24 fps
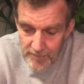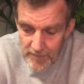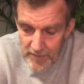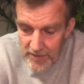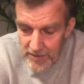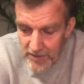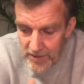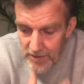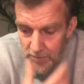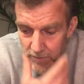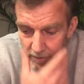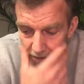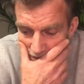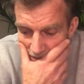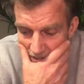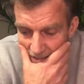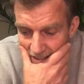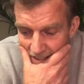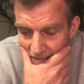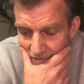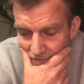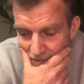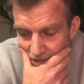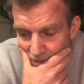This is what this
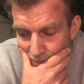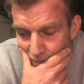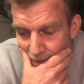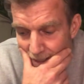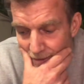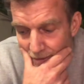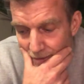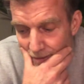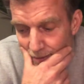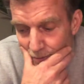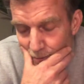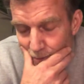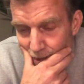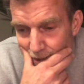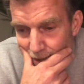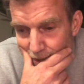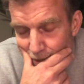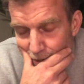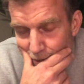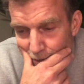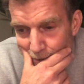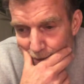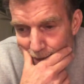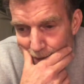stuff is about. You want
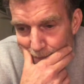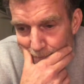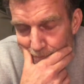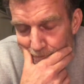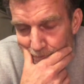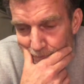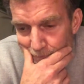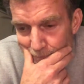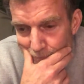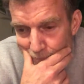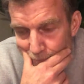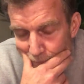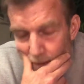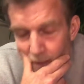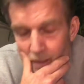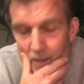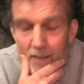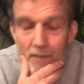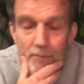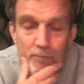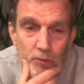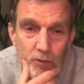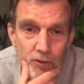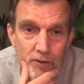to, an
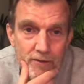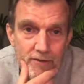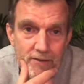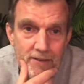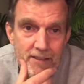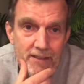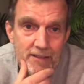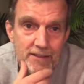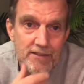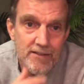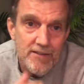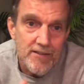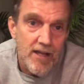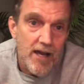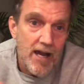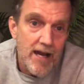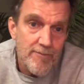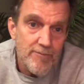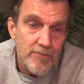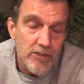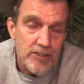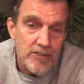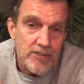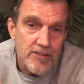important thing is,
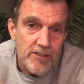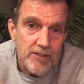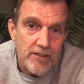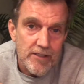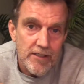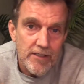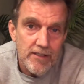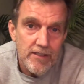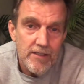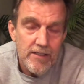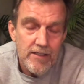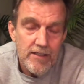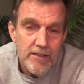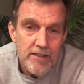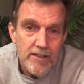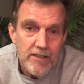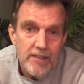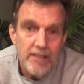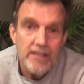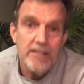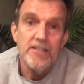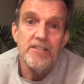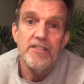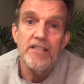obviously,
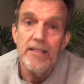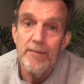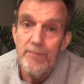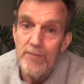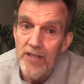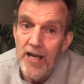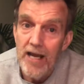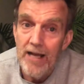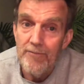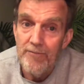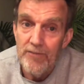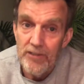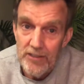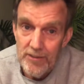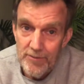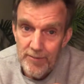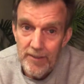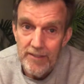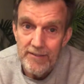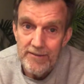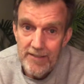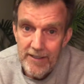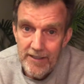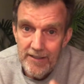it seems obvious, but
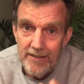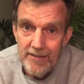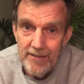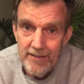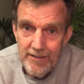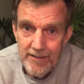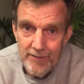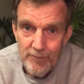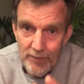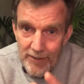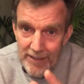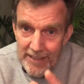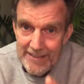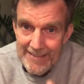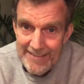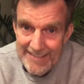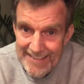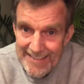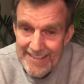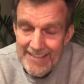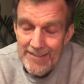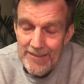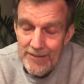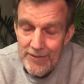I'll tell you, when I
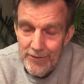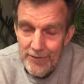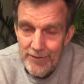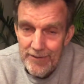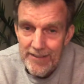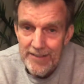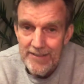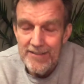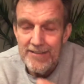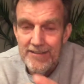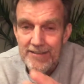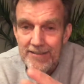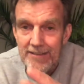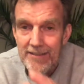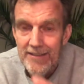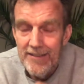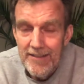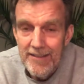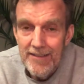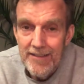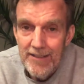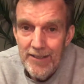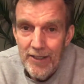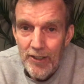didn't do this
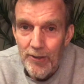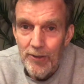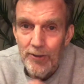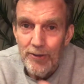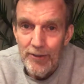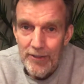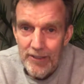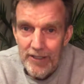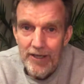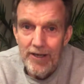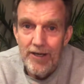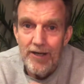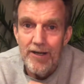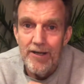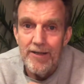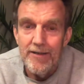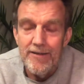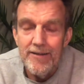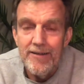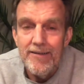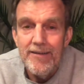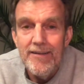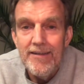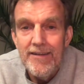early
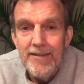on,